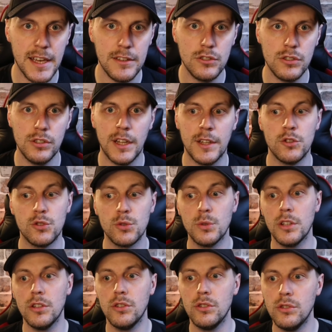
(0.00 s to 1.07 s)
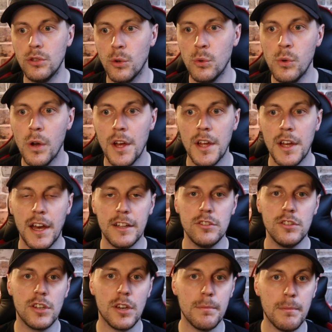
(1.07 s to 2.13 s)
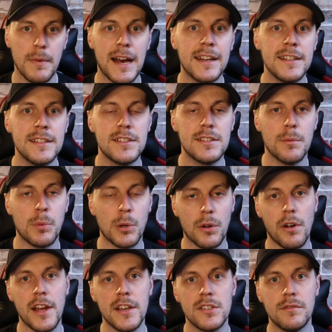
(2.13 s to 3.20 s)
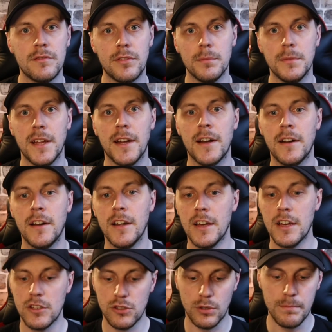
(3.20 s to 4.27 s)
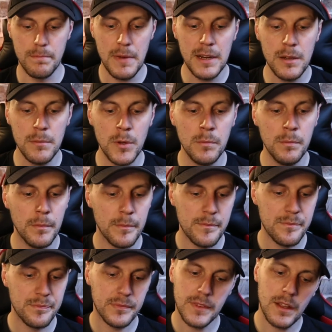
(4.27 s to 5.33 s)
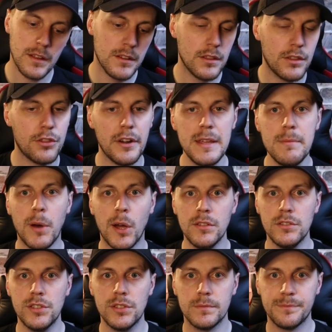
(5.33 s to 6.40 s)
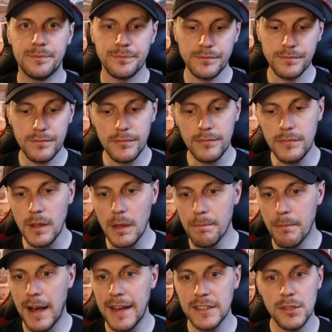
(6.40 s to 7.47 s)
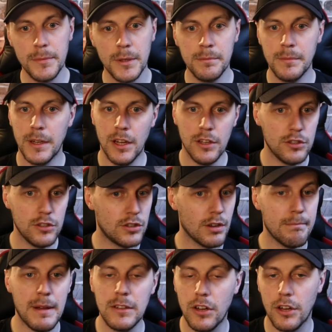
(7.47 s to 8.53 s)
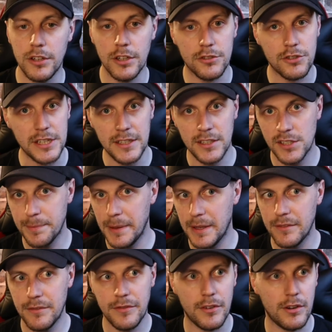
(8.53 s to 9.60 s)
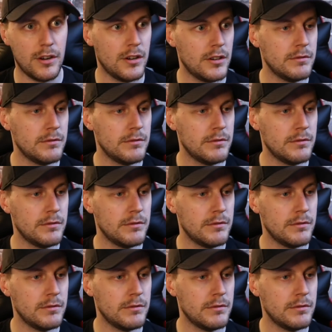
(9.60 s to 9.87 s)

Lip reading: you did, so that you know and you can manage the progression from there. So minimum 3 months. Maximum, you can milk out a training split for